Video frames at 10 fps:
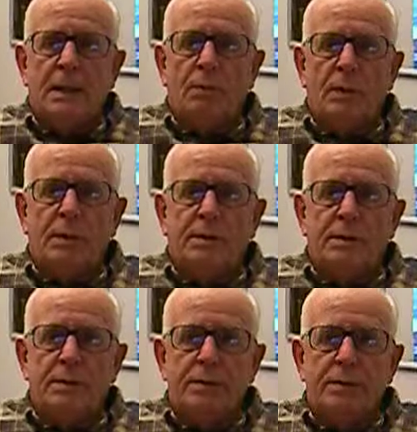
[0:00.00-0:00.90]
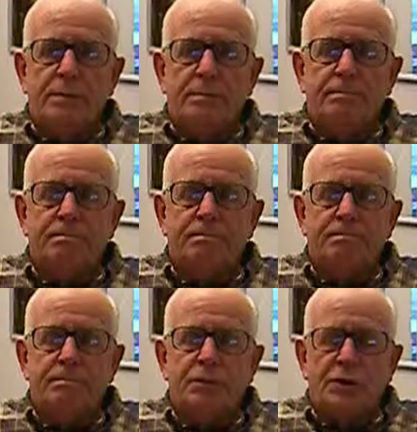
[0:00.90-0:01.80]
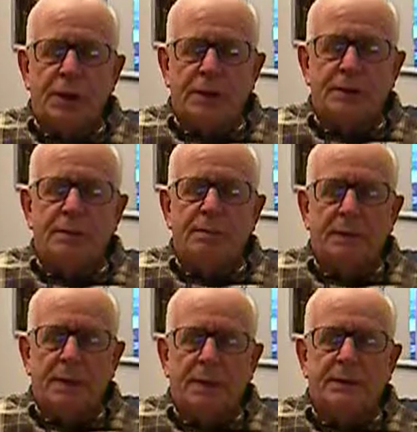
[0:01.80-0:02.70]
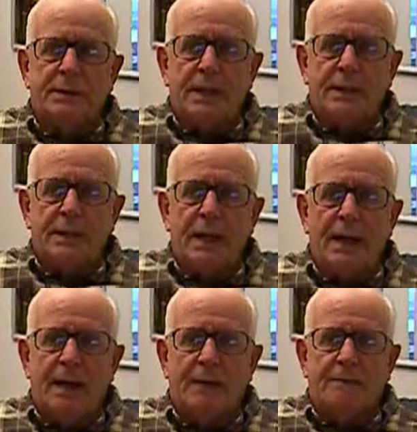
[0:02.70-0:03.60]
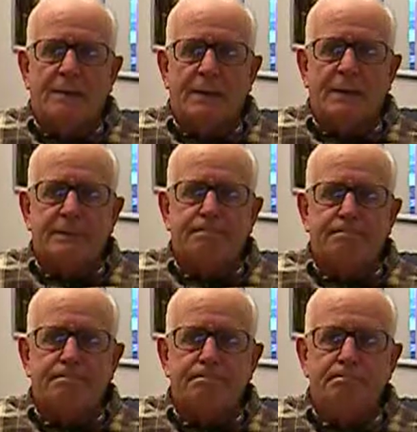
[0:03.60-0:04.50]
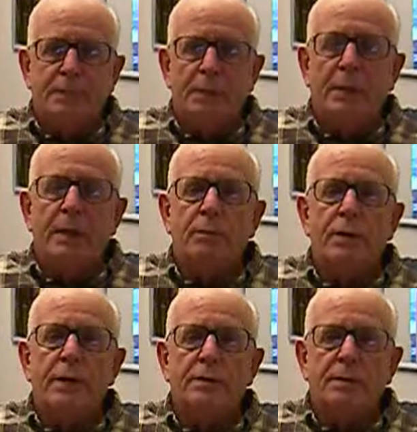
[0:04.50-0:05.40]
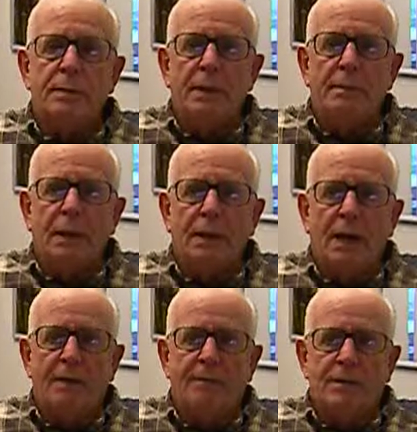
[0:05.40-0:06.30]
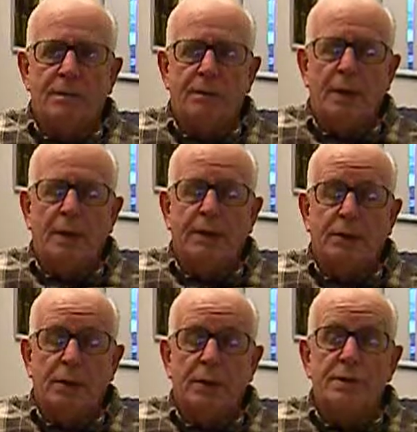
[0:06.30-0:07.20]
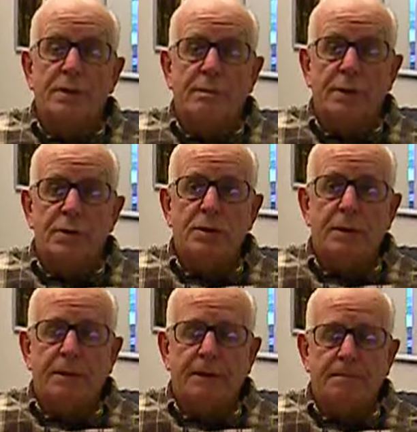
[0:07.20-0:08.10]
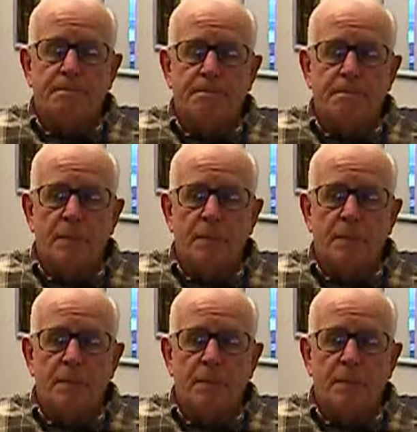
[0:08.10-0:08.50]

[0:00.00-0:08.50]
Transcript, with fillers: I wanted to share some things that have uh, been made real to me in my life as a, as a Christian missionary.